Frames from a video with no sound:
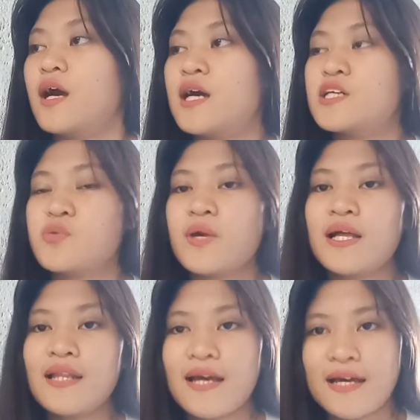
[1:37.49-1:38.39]
as
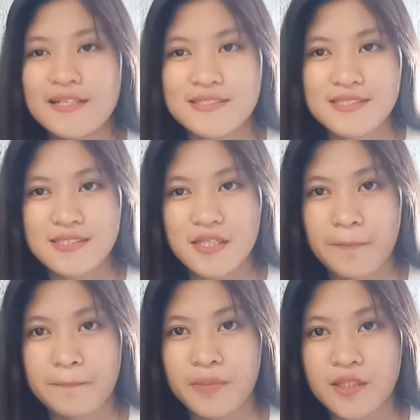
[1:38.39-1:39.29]
well as
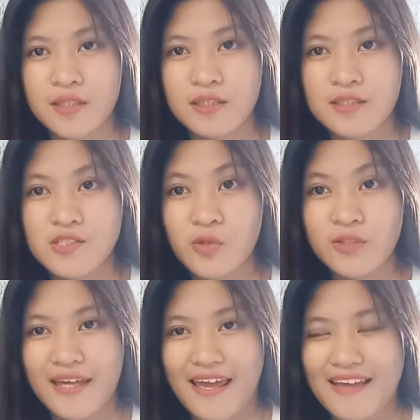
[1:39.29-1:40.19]

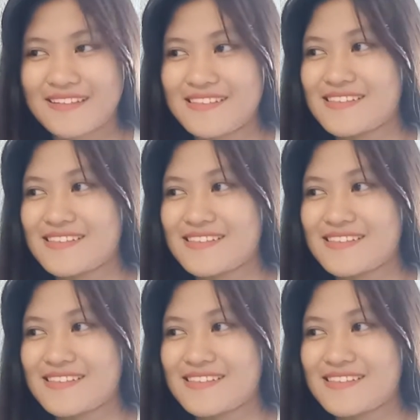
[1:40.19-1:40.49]
soda cans.